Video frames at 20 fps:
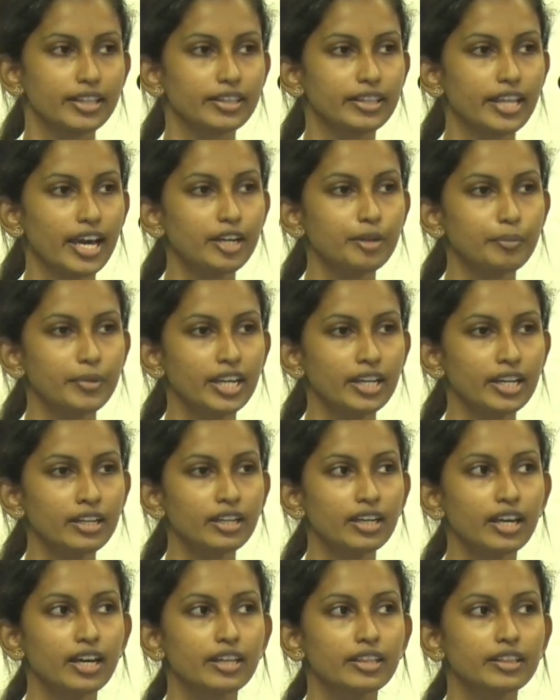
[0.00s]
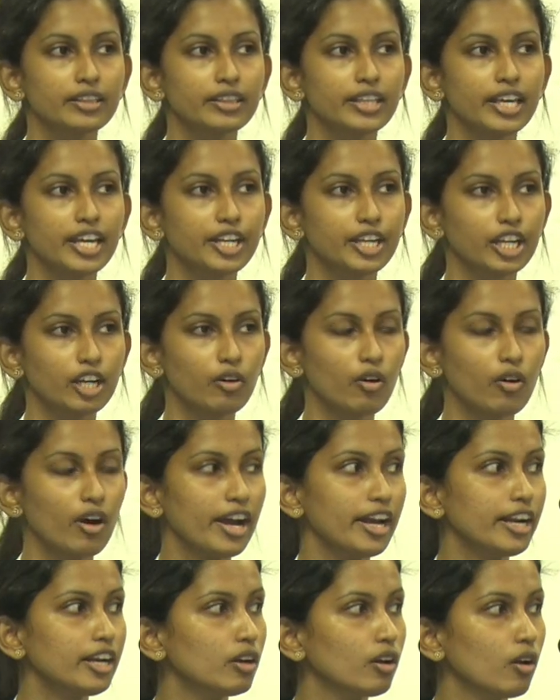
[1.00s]
That means they
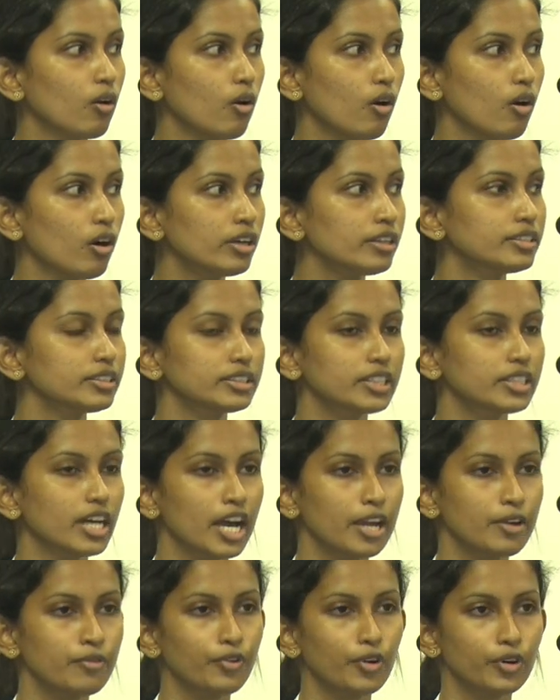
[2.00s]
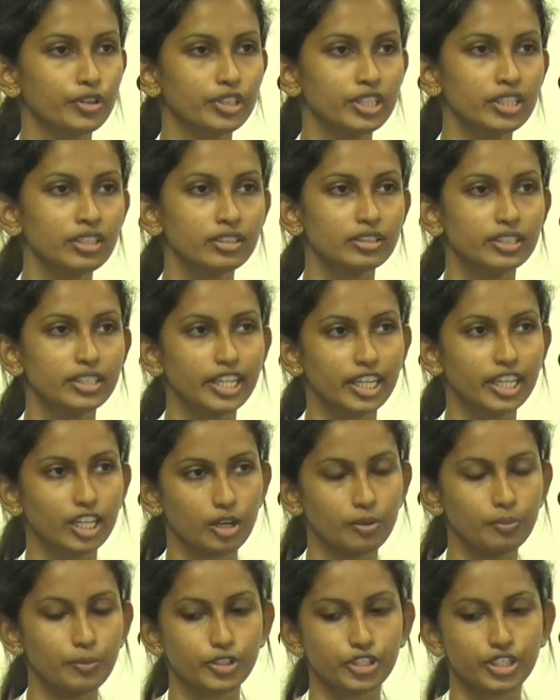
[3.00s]
require long time for the
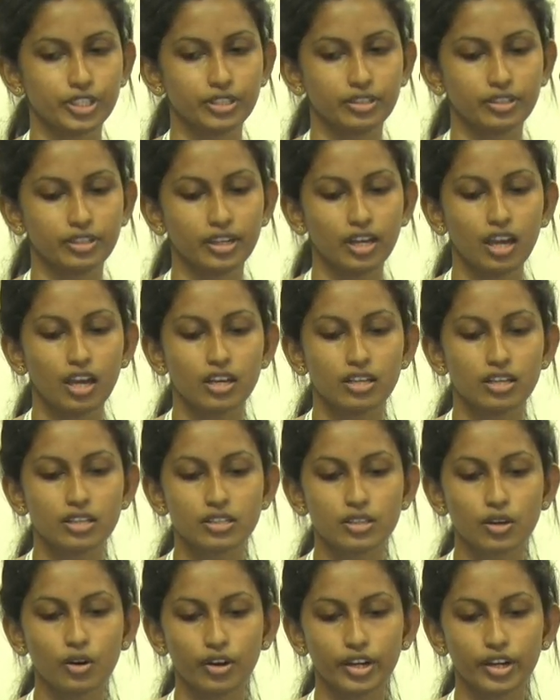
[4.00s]
decomposition. So,